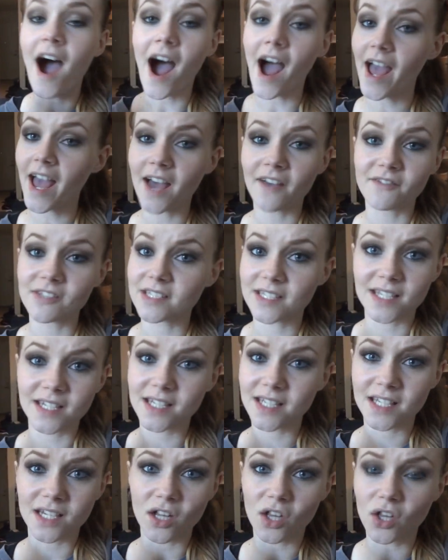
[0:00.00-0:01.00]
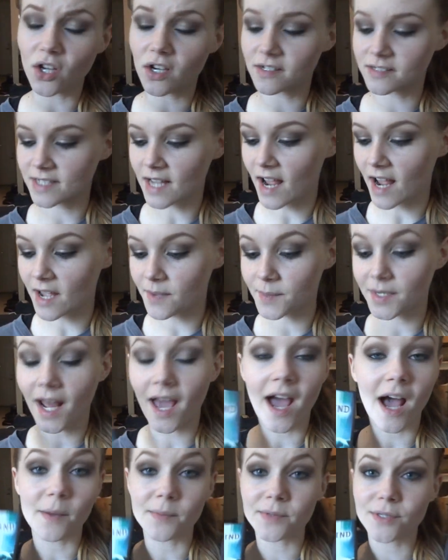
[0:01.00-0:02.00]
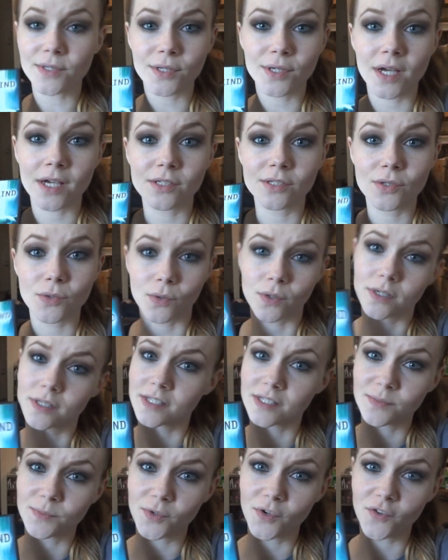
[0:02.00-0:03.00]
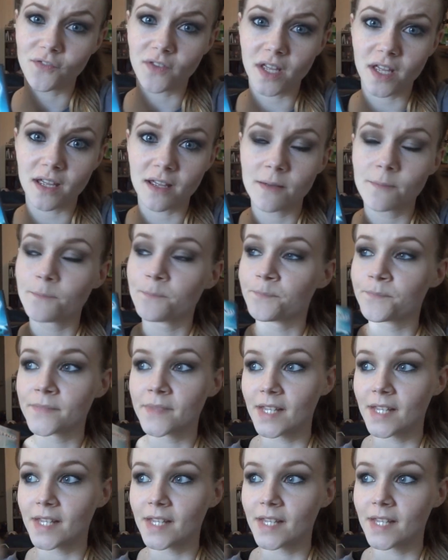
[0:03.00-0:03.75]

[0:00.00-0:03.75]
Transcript: I haven't seen it in a long time, and I absolutely adore this movie.